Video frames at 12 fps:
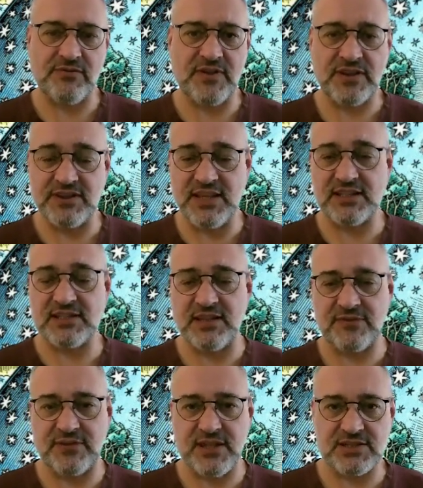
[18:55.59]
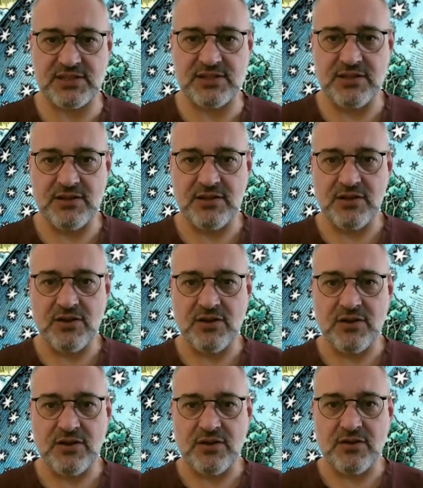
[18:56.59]
vindictiveness,
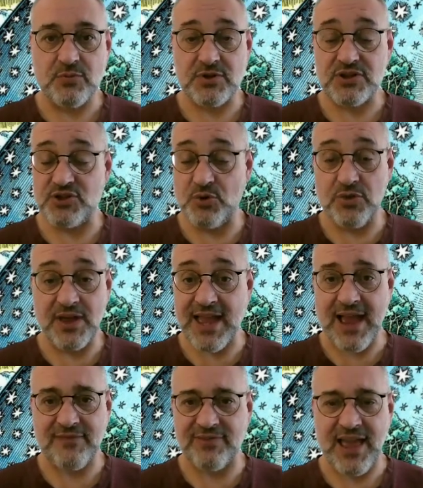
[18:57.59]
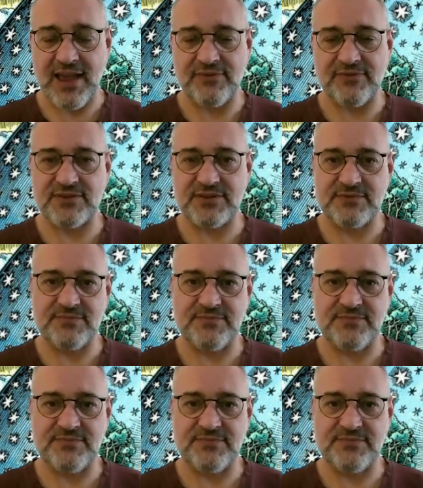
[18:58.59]
which is all they have left.